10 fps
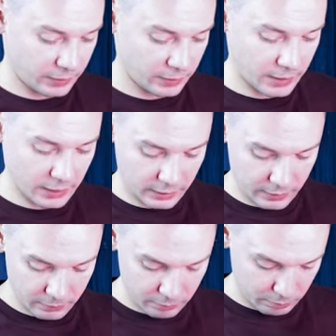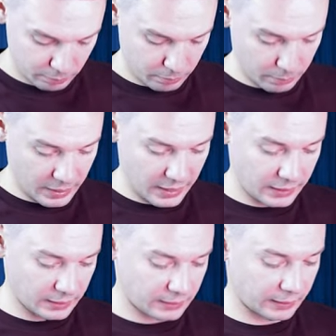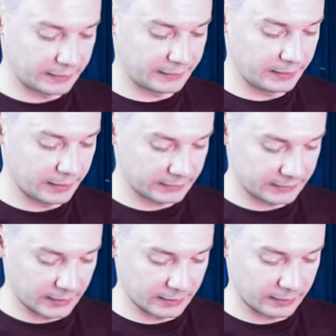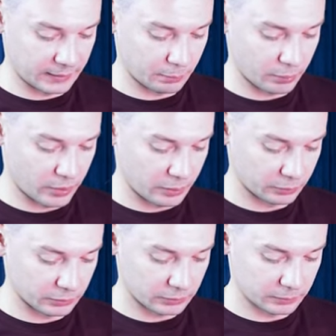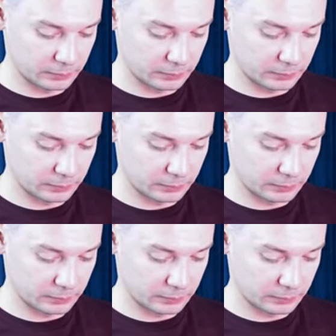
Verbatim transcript: Then make it extended thumb round.